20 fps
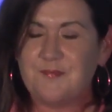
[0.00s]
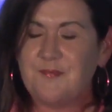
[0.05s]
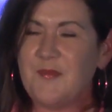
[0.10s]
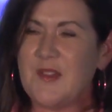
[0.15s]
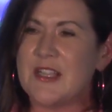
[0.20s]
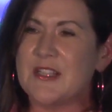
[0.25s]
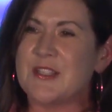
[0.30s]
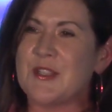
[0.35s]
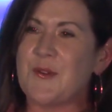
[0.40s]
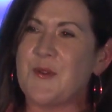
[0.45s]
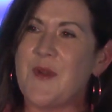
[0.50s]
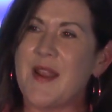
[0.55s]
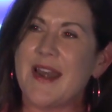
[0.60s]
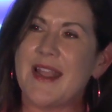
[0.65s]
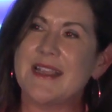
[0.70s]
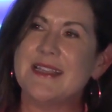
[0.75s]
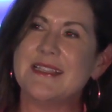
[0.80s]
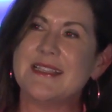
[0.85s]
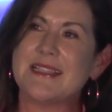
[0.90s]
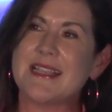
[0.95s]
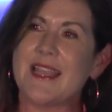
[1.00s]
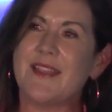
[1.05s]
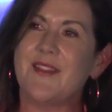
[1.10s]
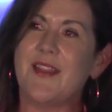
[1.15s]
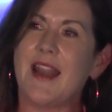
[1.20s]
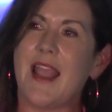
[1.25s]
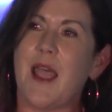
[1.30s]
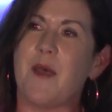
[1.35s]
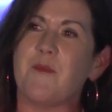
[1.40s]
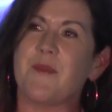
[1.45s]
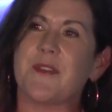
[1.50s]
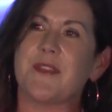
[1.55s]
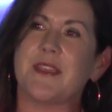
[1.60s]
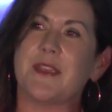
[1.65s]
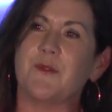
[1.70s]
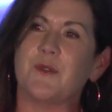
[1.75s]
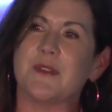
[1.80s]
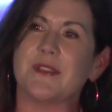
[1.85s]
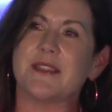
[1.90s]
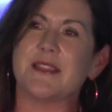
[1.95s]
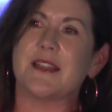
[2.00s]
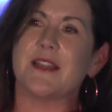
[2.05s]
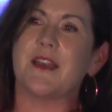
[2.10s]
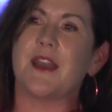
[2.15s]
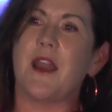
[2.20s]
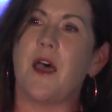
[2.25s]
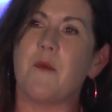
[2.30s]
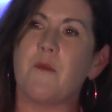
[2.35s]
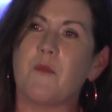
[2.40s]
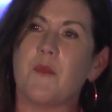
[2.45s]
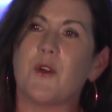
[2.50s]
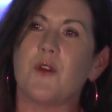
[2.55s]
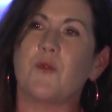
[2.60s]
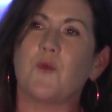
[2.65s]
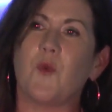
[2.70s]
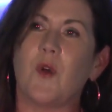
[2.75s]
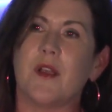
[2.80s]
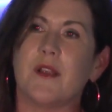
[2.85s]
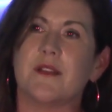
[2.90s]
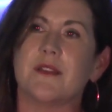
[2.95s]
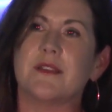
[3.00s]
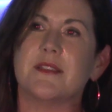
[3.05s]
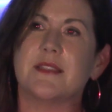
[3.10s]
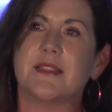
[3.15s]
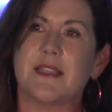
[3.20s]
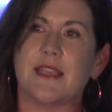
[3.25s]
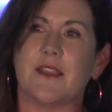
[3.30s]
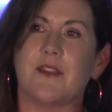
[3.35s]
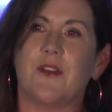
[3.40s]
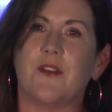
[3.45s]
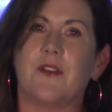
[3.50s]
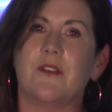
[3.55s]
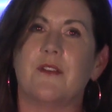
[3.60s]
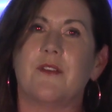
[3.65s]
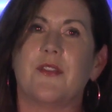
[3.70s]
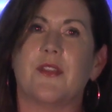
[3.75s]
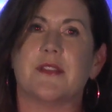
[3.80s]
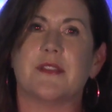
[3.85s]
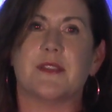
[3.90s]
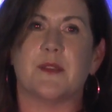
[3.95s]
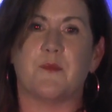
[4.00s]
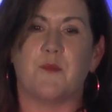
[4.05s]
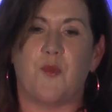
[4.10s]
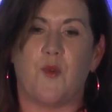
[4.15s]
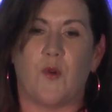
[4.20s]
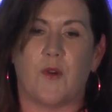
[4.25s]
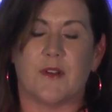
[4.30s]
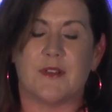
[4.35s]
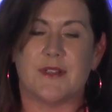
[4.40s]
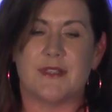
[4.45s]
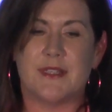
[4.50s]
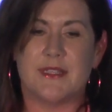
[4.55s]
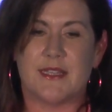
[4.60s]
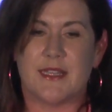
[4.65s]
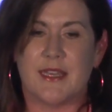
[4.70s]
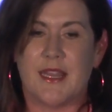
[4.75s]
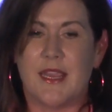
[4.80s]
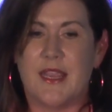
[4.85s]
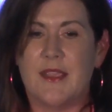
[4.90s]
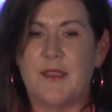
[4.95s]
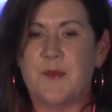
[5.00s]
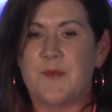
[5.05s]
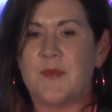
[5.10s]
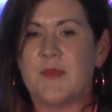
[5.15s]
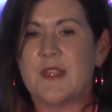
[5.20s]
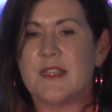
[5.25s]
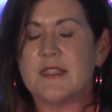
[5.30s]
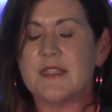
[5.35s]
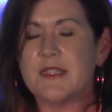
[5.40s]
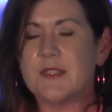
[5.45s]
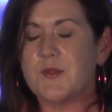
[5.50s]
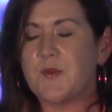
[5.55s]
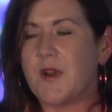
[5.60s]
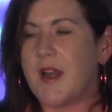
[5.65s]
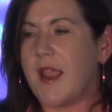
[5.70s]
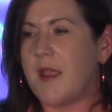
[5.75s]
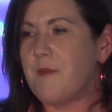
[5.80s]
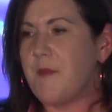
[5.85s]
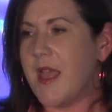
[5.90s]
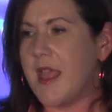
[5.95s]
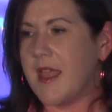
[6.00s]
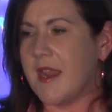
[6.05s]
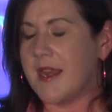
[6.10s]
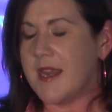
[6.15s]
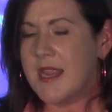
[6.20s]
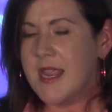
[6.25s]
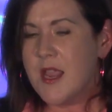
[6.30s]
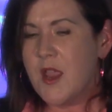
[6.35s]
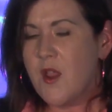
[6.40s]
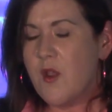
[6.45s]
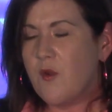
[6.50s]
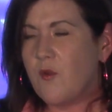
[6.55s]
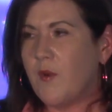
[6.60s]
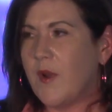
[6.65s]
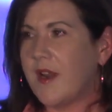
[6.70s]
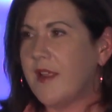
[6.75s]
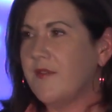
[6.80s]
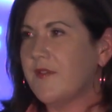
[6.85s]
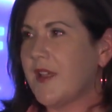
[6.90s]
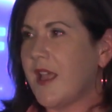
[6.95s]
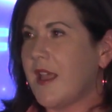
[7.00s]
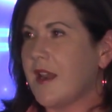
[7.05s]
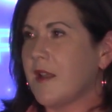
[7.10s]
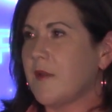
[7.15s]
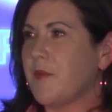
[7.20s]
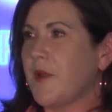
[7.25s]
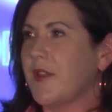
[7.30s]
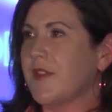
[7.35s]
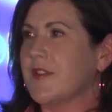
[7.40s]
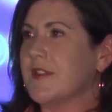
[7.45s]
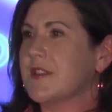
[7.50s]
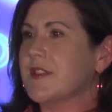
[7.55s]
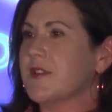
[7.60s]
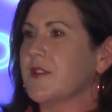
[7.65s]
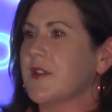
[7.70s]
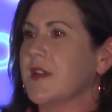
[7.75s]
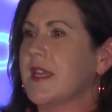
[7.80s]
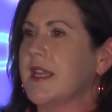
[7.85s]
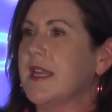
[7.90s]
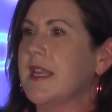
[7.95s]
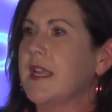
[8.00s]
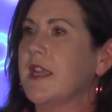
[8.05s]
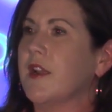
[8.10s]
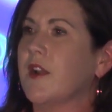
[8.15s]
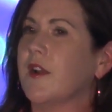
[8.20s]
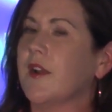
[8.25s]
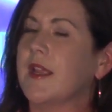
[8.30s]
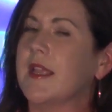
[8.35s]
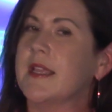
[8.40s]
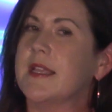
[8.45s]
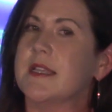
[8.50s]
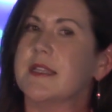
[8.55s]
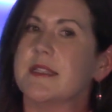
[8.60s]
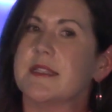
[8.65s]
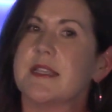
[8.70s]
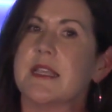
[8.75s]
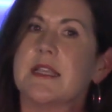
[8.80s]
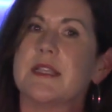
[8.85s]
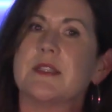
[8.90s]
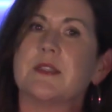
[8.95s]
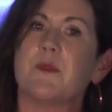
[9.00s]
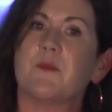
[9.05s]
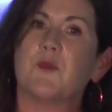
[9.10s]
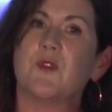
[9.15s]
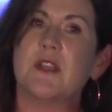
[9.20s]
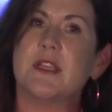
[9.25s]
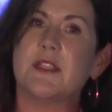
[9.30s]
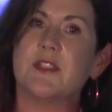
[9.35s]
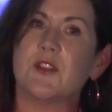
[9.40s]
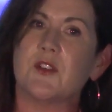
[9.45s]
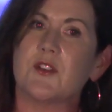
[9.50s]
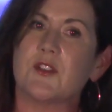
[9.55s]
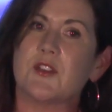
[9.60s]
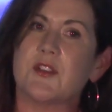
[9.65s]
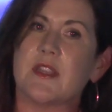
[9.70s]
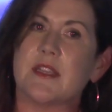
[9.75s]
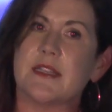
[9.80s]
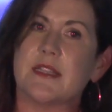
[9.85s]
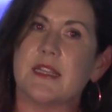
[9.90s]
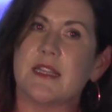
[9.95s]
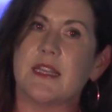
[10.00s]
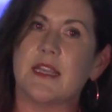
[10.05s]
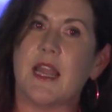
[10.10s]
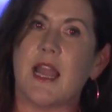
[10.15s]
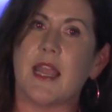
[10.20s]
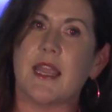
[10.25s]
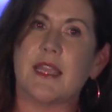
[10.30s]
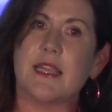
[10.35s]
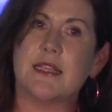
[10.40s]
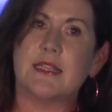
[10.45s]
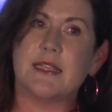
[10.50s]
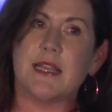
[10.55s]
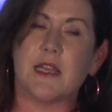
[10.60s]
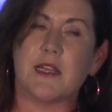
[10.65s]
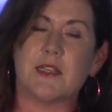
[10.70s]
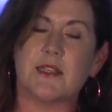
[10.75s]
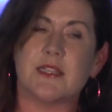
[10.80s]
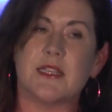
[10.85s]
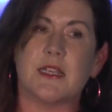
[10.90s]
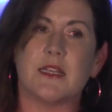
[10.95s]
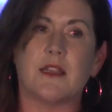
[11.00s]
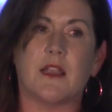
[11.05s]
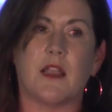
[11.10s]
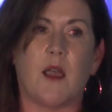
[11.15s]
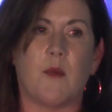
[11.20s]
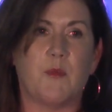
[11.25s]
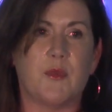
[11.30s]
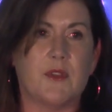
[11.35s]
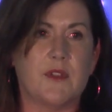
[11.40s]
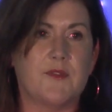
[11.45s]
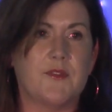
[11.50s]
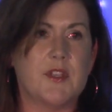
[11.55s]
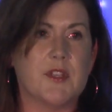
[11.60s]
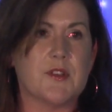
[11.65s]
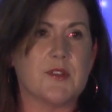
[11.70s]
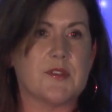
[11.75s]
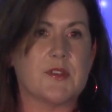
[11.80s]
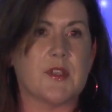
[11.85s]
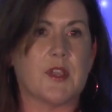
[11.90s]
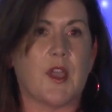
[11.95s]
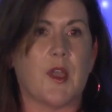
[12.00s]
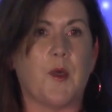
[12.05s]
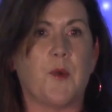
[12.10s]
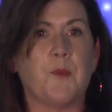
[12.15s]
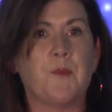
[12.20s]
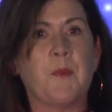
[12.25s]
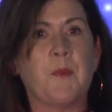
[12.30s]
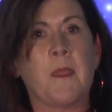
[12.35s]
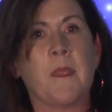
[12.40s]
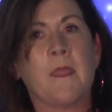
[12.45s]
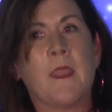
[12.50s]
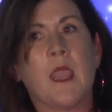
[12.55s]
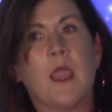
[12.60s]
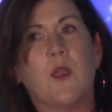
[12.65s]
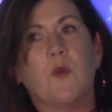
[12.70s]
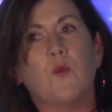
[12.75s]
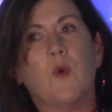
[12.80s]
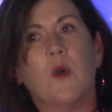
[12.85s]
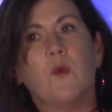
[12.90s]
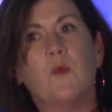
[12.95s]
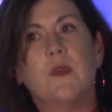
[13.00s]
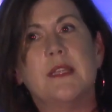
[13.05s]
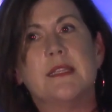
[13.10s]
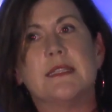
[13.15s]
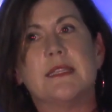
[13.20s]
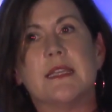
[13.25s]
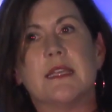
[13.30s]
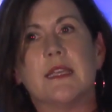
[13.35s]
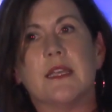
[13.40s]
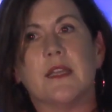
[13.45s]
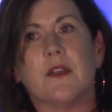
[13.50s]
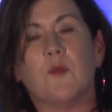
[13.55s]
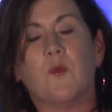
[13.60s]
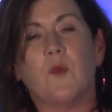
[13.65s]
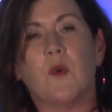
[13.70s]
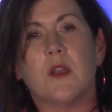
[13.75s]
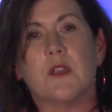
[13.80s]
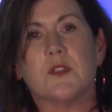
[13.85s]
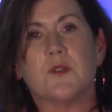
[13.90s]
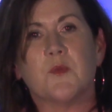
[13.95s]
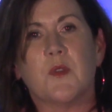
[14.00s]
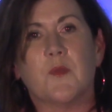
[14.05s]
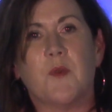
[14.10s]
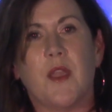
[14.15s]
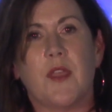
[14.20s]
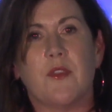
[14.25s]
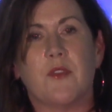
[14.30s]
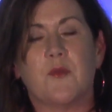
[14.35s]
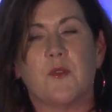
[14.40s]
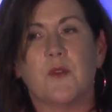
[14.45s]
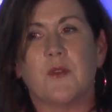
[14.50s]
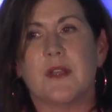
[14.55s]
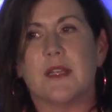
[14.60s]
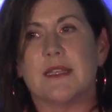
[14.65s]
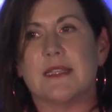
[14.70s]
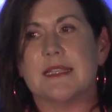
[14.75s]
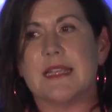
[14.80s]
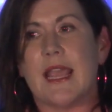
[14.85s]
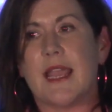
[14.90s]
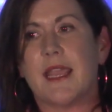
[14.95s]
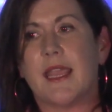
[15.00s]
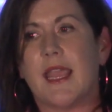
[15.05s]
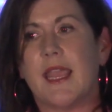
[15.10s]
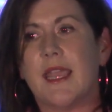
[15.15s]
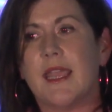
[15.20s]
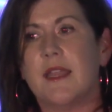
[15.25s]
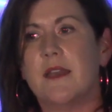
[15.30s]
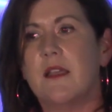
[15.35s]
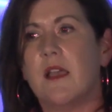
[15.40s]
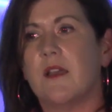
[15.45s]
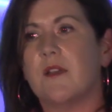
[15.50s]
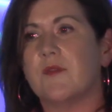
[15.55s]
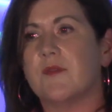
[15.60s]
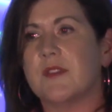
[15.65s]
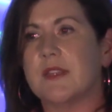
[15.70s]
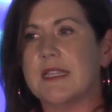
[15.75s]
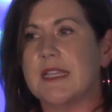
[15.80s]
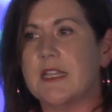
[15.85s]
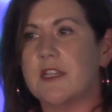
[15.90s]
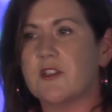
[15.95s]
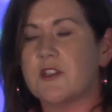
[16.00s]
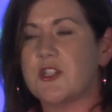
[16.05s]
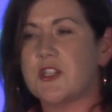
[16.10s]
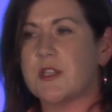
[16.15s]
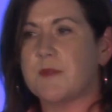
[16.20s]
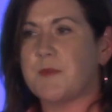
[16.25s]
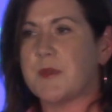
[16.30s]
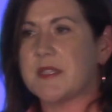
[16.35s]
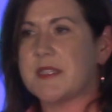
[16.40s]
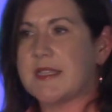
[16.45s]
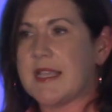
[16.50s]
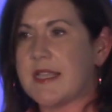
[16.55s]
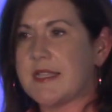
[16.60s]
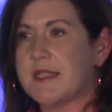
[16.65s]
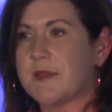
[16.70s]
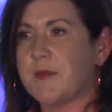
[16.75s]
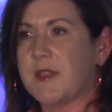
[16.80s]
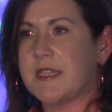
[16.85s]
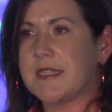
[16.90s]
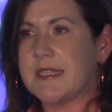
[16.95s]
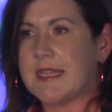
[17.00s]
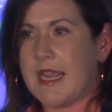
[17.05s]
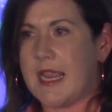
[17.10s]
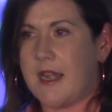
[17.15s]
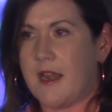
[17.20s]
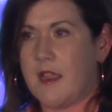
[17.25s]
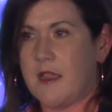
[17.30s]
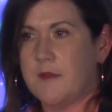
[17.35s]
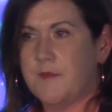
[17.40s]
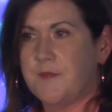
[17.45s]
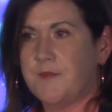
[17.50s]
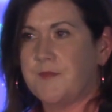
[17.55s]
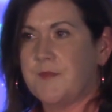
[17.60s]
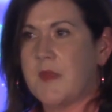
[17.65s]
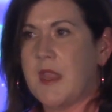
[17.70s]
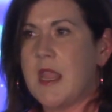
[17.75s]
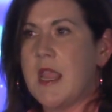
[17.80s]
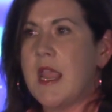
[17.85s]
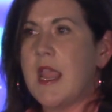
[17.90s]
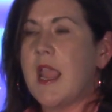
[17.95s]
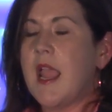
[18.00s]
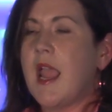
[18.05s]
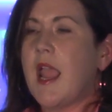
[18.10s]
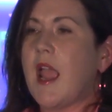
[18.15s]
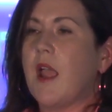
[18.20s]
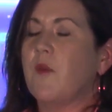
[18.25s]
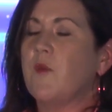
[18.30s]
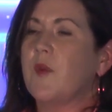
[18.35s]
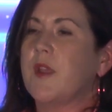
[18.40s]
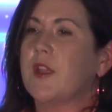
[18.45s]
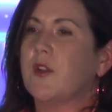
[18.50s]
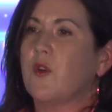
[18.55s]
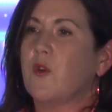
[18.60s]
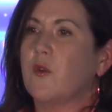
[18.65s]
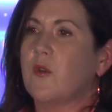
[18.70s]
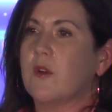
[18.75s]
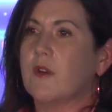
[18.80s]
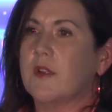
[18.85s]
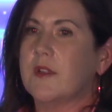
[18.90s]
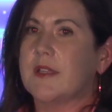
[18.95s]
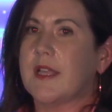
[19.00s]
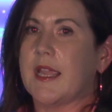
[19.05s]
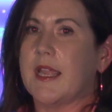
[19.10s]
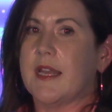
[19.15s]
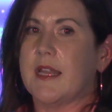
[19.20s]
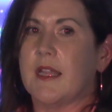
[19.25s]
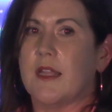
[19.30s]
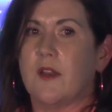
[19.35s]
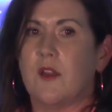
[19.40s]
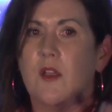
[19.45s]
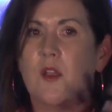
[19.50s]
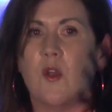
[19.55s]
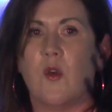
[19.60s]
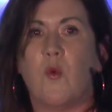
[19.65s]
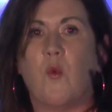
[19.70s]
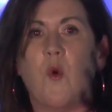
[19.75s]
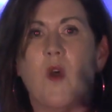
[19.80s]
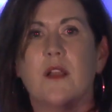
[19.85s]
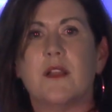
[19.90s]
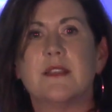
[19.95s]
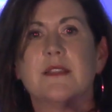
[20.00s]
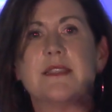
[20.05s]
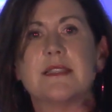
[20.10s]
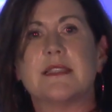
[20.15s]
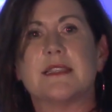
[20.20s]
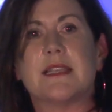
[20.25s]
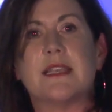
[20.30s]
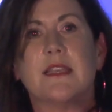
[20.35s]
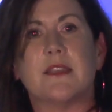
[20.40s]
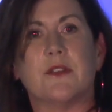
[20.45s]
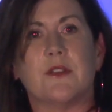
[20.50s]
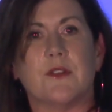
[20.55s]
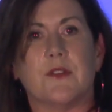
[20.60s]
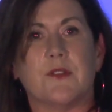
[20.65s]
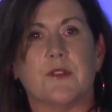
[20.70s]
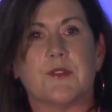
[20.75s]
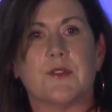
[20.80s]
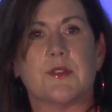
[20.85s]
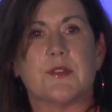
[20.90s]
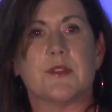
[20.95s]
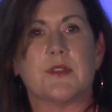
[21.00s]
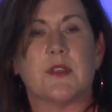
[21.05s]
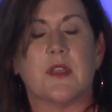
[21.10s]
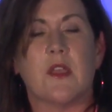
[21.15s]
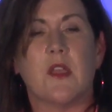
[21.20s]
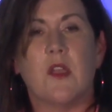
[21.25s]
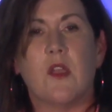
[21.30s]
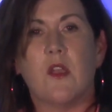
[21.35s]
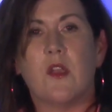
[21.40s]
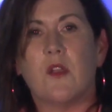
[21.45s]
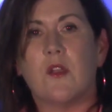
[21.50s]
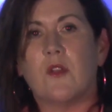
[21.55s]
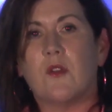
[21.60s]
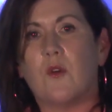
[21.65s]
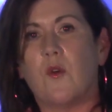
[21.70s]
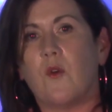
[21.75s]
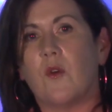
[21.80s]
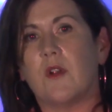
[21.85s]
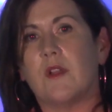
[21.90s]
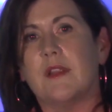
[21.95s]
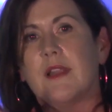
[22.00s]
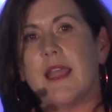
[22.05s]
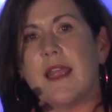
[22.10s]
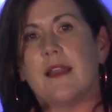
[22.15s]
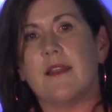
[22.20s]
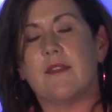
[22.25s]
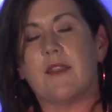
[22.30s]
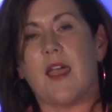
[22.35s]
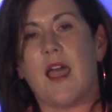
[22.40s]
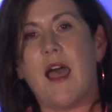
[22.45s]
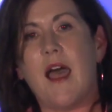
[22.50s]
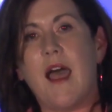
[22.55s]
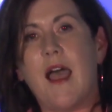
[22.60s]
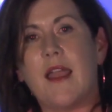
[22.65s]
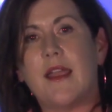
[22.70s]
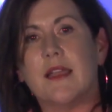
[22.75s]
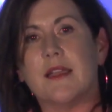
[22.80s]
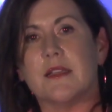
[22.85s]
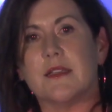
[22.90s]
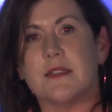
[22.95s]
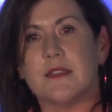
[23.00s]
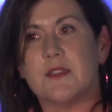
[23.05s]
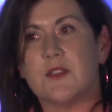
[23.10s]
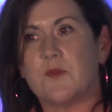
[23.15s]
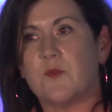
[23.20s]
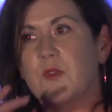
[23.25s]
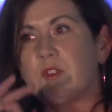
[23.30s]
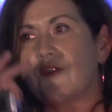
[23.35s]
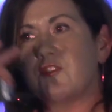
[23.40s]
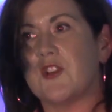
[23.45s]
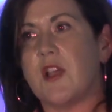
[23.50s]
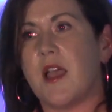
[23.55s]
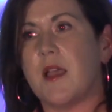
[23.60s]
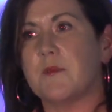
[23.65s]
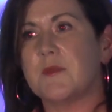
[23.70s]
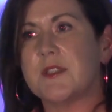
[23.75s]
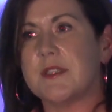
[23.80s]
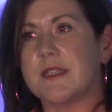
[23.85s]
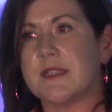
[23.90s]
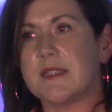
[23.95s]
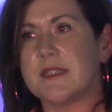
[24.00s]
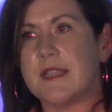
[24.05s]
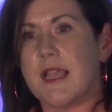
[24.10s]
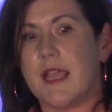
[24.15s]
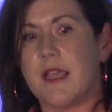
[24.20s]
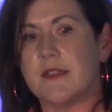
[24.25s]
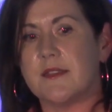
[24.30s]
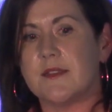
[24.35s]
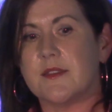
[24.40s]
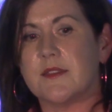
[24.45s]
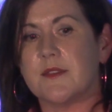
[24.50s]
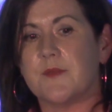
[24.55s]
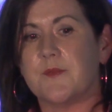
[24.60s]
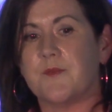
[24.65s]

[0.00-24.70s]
So when I said that empathy was the number one skill that's important, this is what I meant. What I've got up on the screen here is some research that DDI conducted a couple of years ago. And what we did was we went through a decade of leadership assessment data, and we correlated what skills correlate the highest with job success.